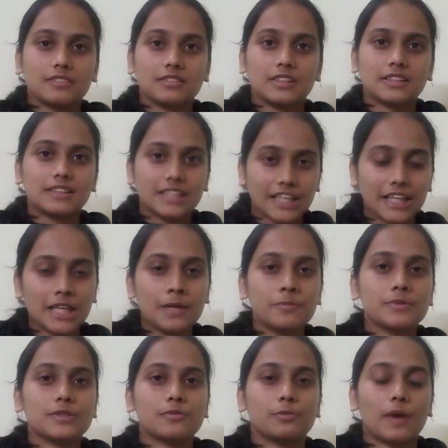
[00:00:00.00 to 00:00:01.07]

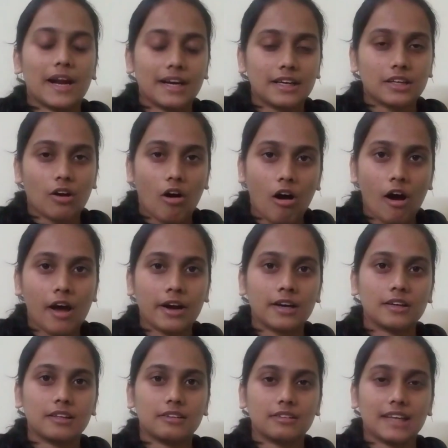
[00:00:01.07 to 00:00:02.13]
themes went
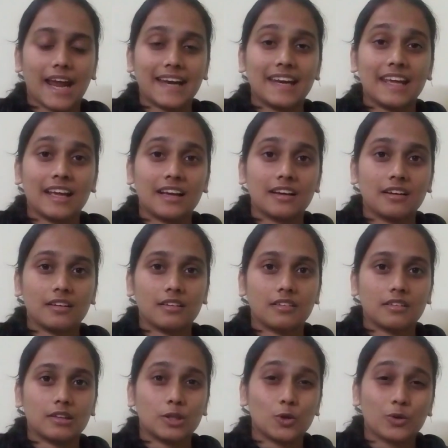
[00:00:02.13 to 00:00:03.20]
on
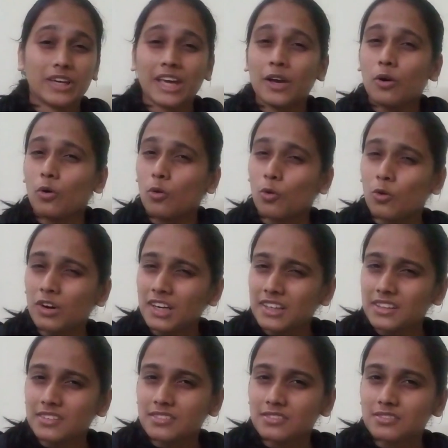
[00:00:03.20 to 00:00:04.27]
looking old.
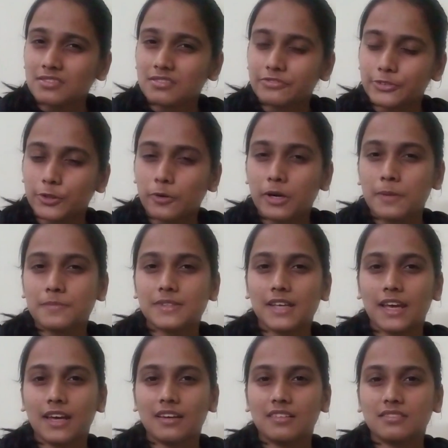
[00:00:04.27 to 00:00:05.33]
You know what I'm
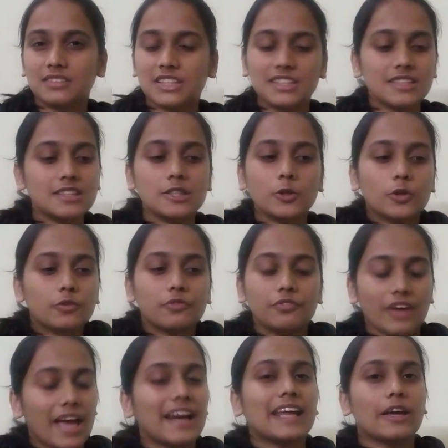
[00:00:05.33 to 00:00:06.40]
saying? They just looked
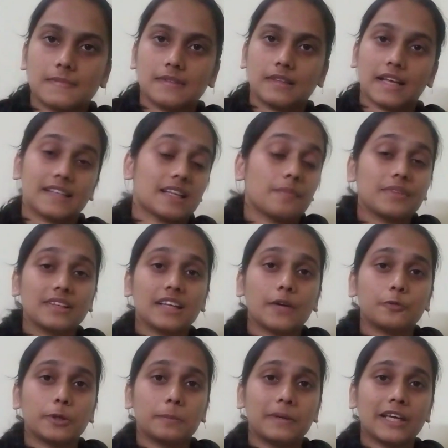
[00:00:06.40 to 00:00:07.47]
very old. Like something that
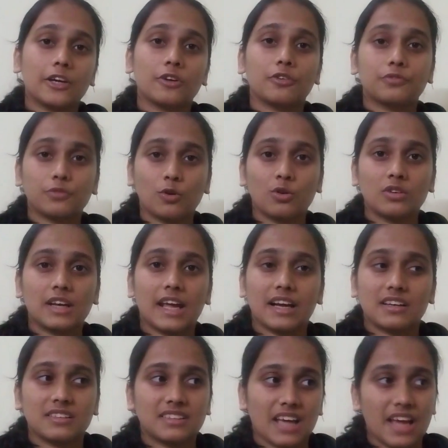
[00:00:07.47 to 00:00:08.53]
would be on a phone
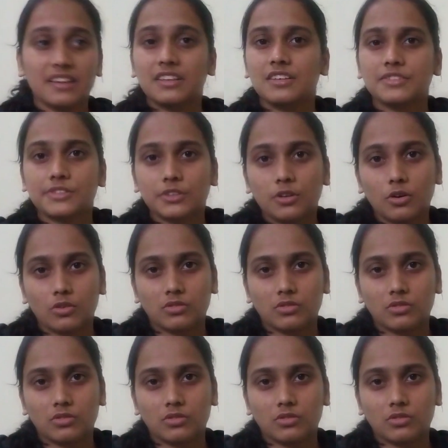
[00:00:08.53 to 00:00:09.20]
like 10 years ago.